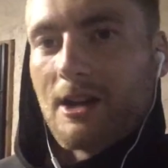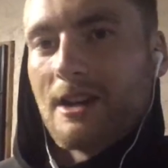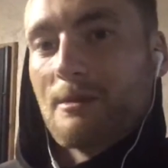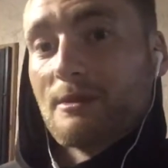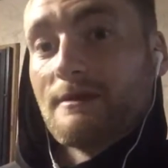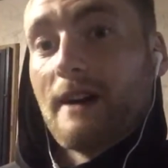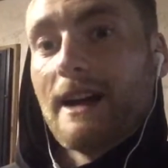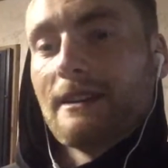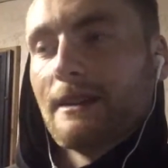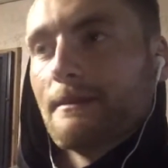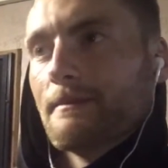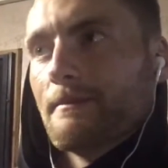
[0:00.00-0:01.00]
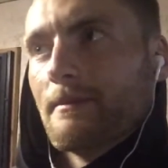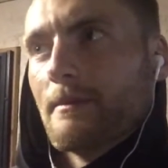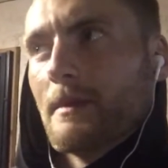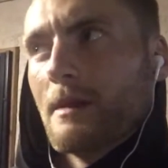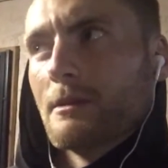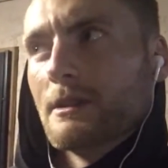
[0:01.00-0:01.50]
her name was Violet,
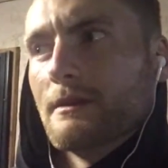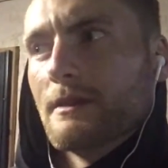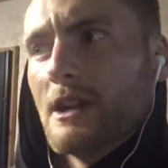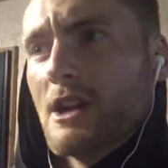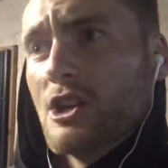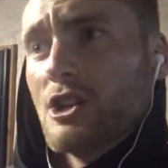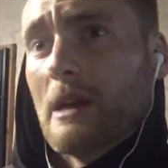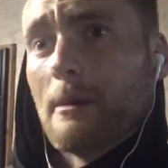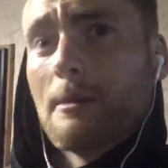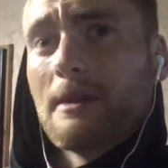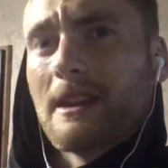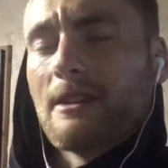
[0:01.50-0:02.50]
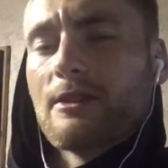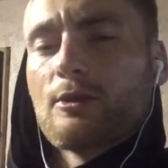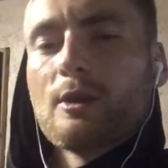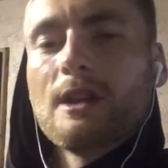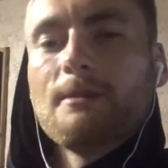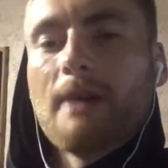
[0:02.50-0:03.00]
I believe. She came up with like
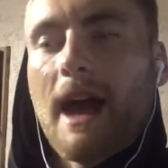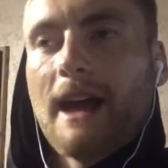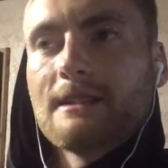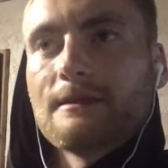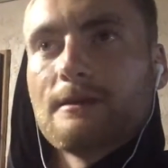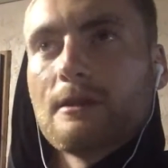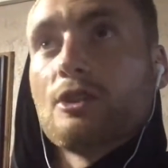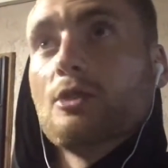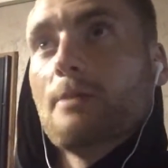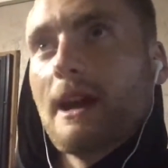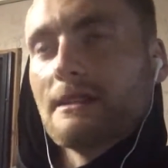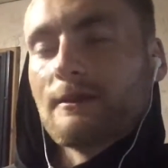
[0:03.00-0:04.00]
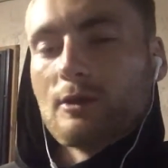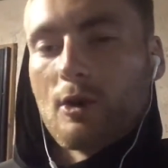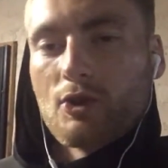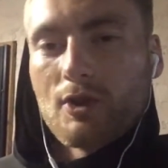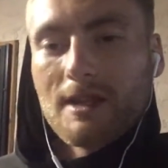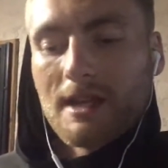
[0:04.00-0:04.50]
three bags of, or two bags of
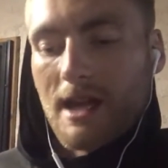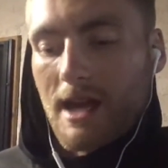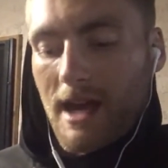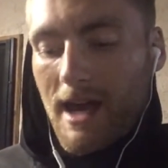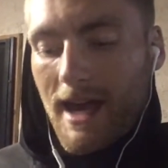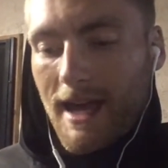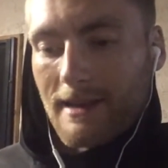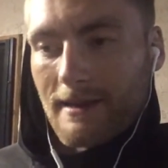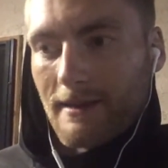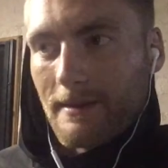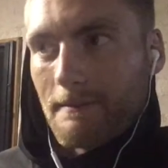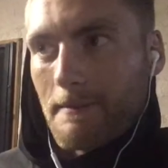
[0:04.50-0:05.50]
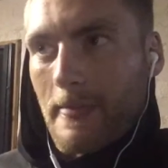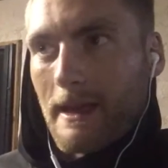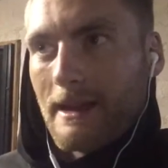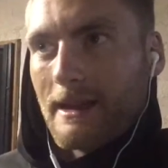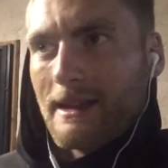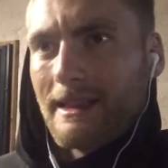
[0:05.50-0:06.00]
groceries and
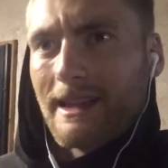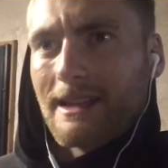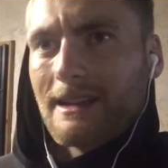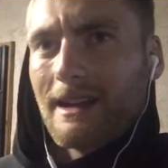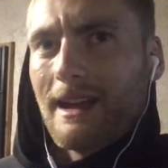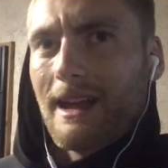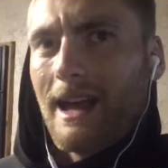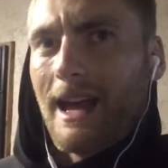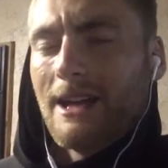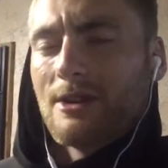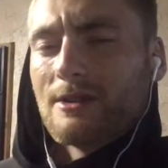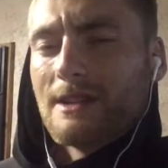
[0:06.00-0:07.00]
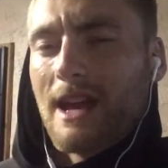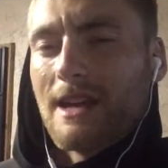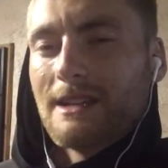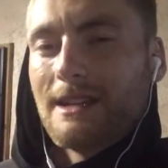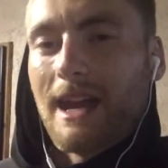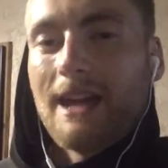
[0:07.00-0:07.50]
like eight or
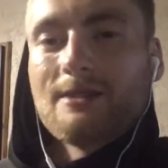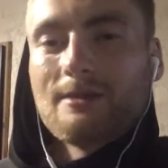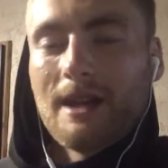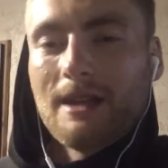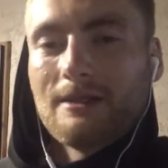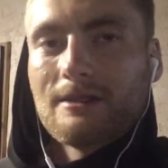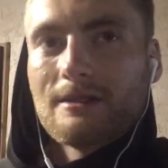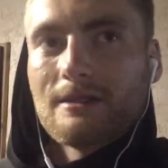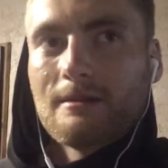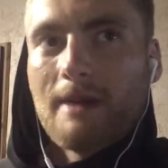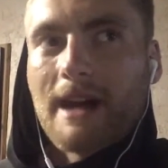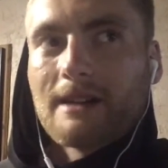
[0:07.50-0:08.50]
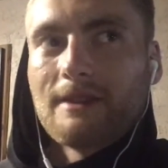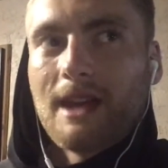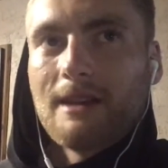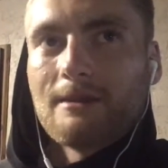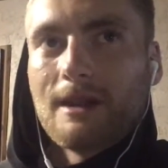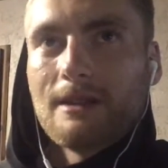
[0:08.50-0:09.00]
ten Gatorades, pack of
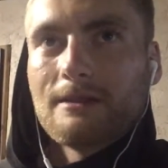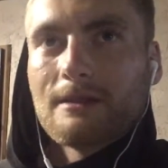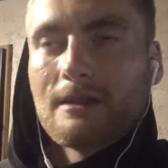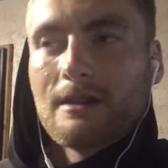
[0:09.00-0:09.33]
Gatorades